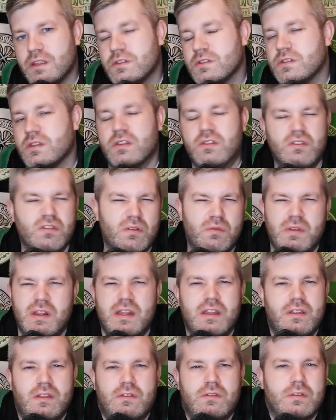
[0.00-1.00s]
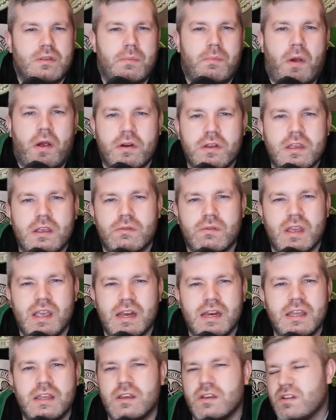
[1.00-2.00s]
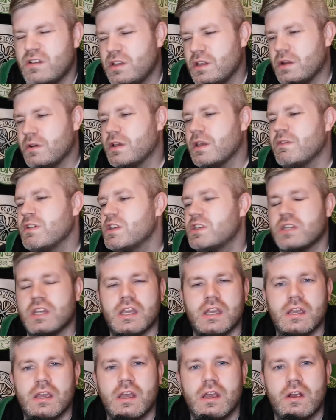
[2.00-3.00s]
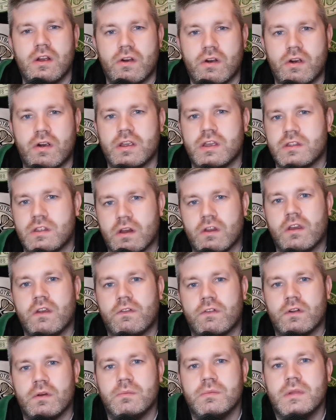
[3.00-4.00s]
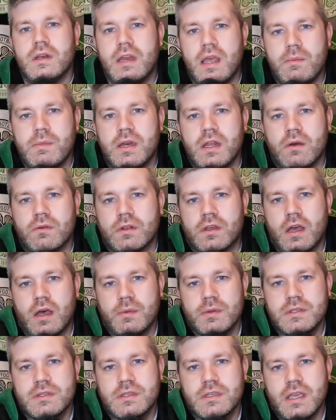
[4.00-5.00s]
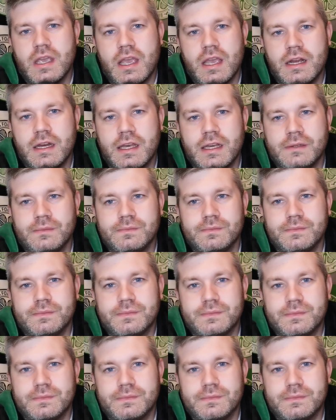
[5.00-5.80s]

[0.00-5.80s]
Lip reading: Does it bother you really? You don't give a shit, or are you delighted for him? Let me know in the comments. Hello.